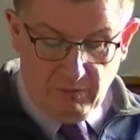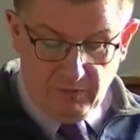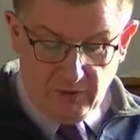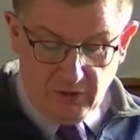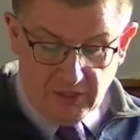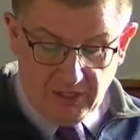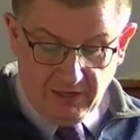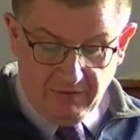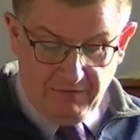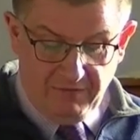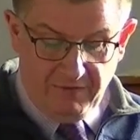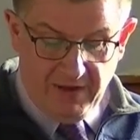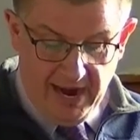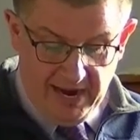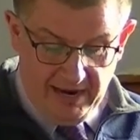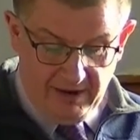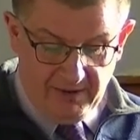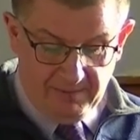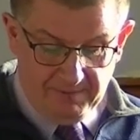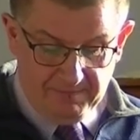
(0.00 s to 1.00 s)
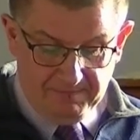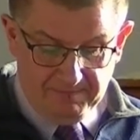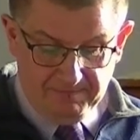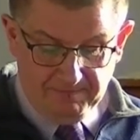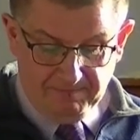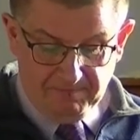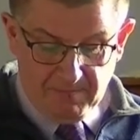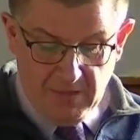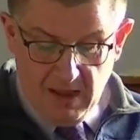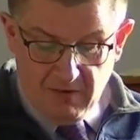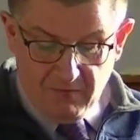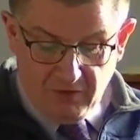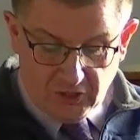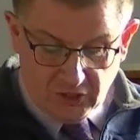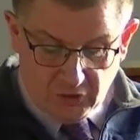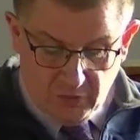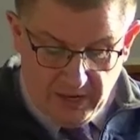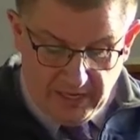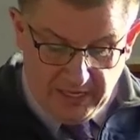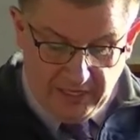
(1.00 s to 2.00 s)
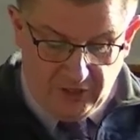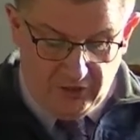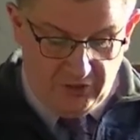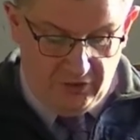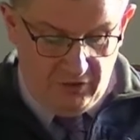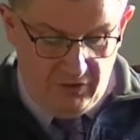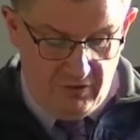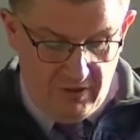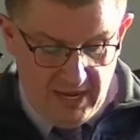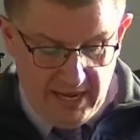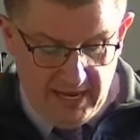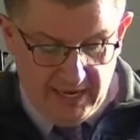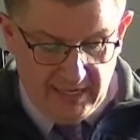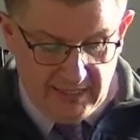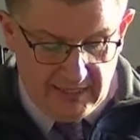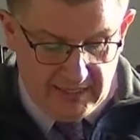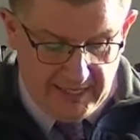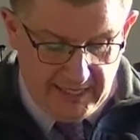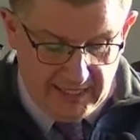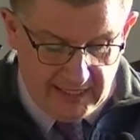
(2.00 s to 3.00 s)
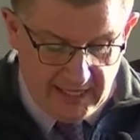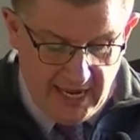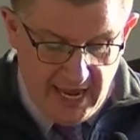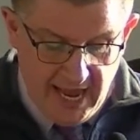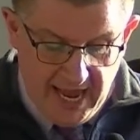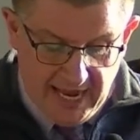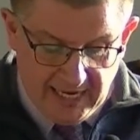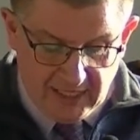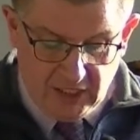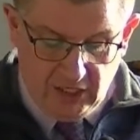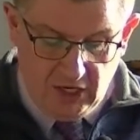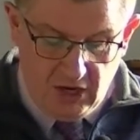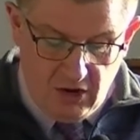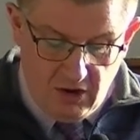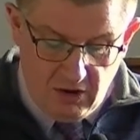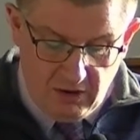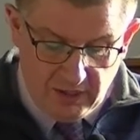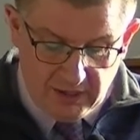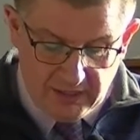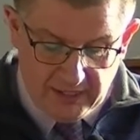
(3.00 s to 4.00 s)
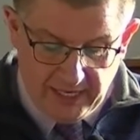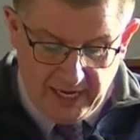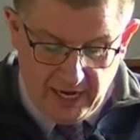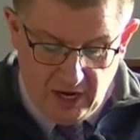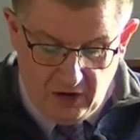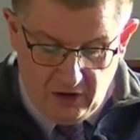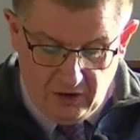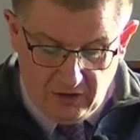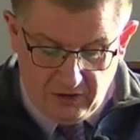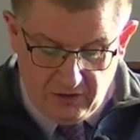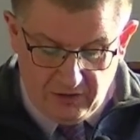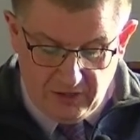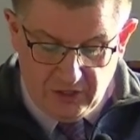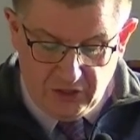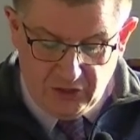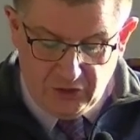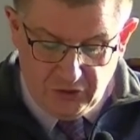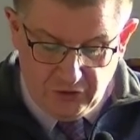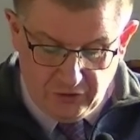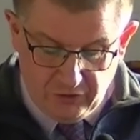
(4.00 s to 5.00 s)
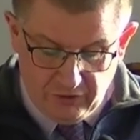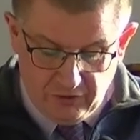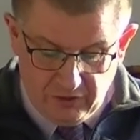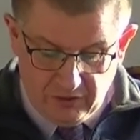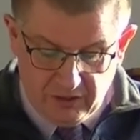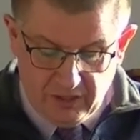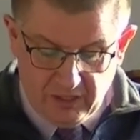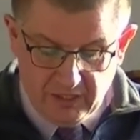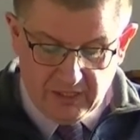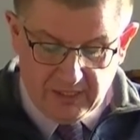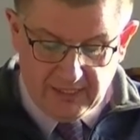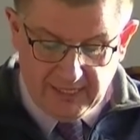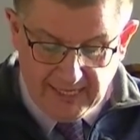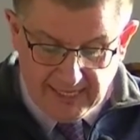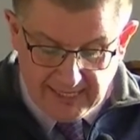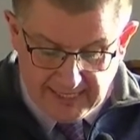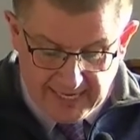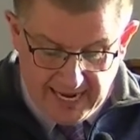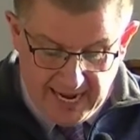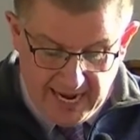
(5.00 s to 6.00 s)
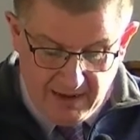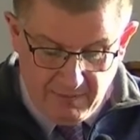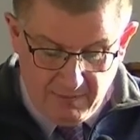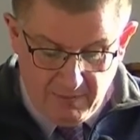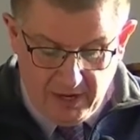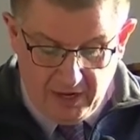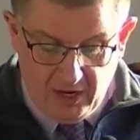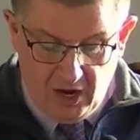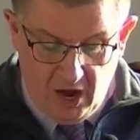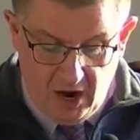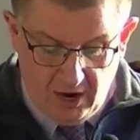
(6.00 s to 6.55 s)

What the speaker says: using fire. Verse 22 then, it says, "As long as the earth endures, seed time and